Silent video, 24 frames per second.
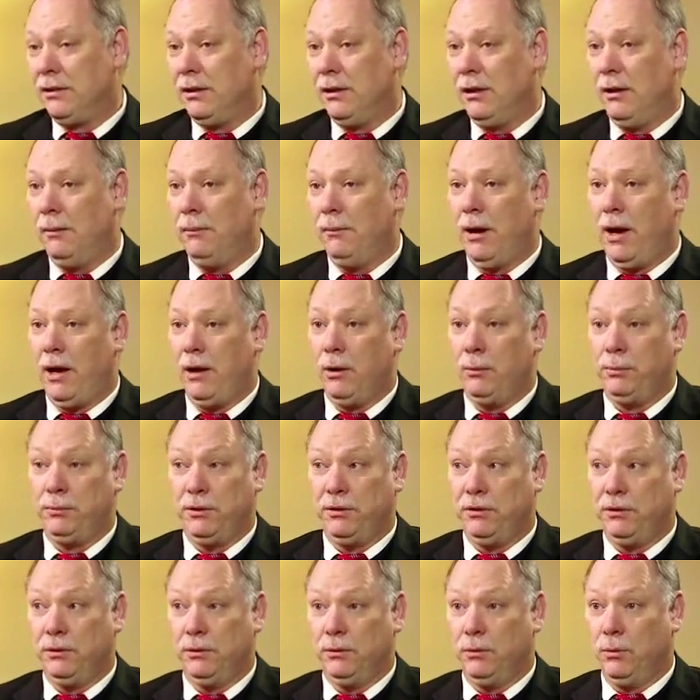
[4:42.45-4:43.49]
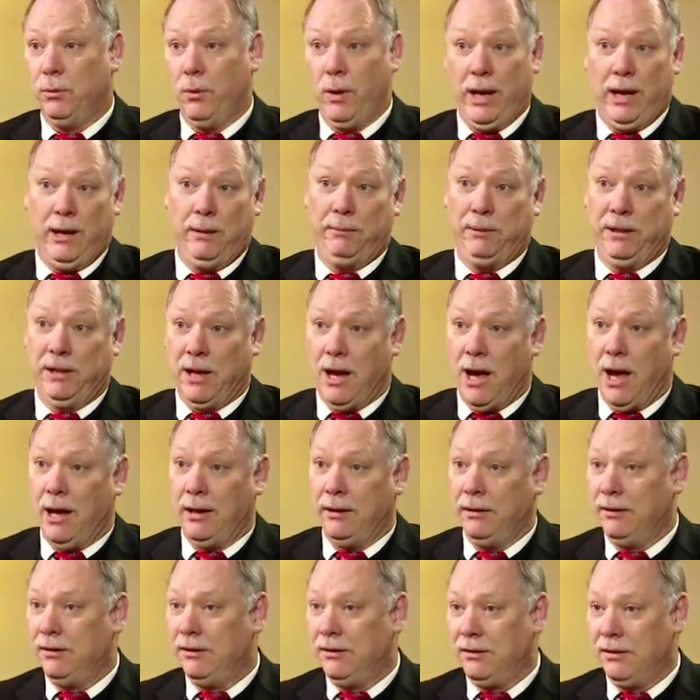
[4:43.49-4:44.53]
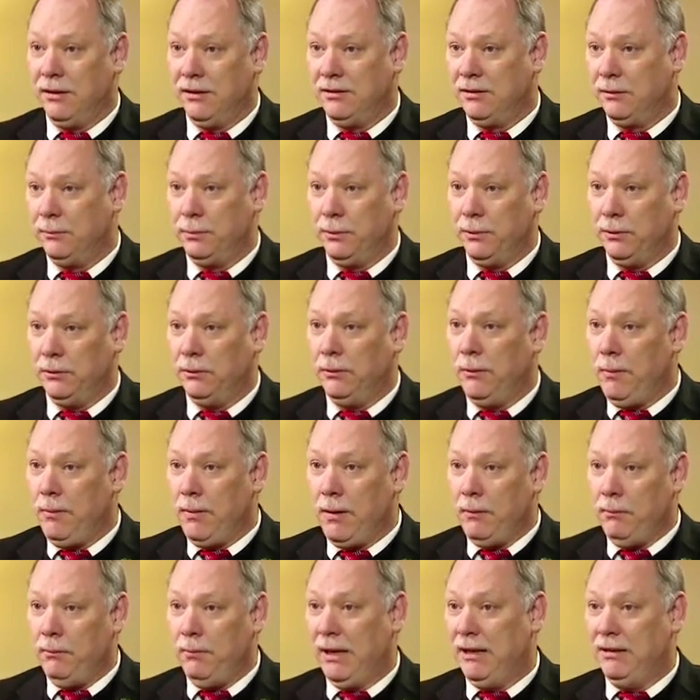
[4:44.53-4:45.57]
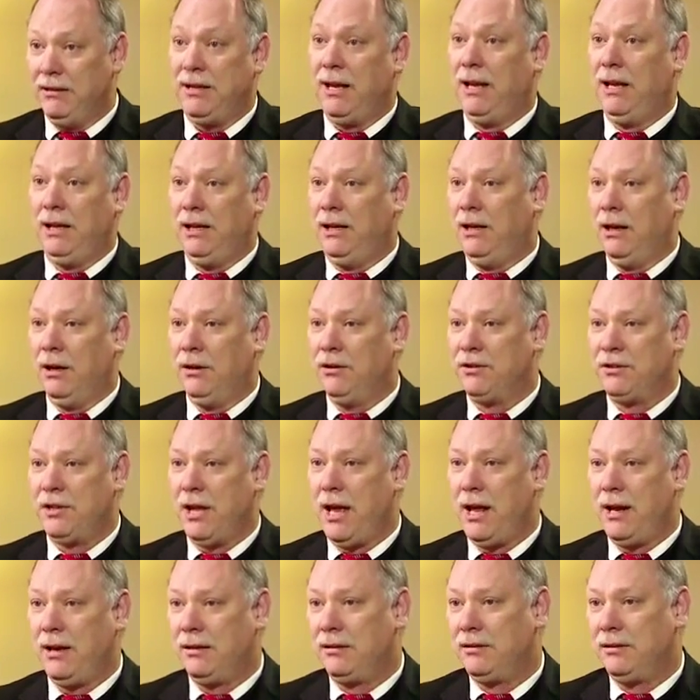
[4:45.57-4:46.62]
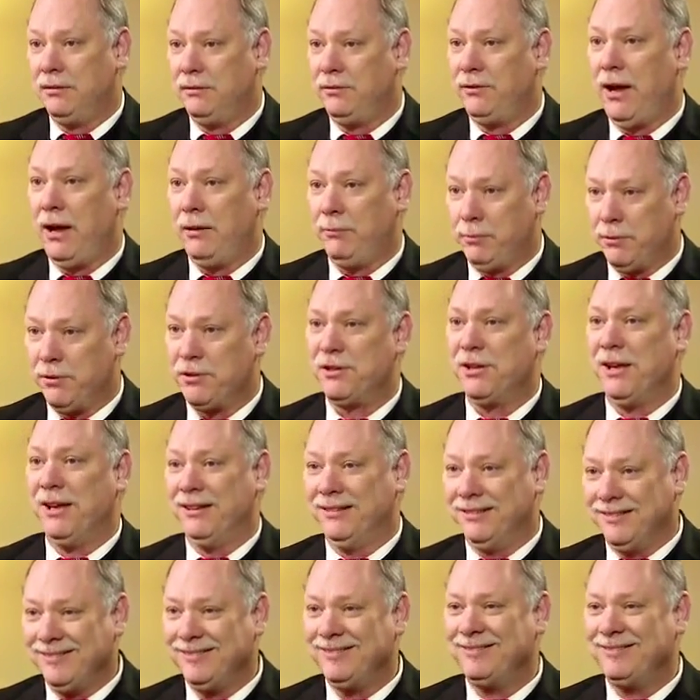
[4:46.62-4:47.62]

I hope to do way beyond the simple maintaining our status at 5%.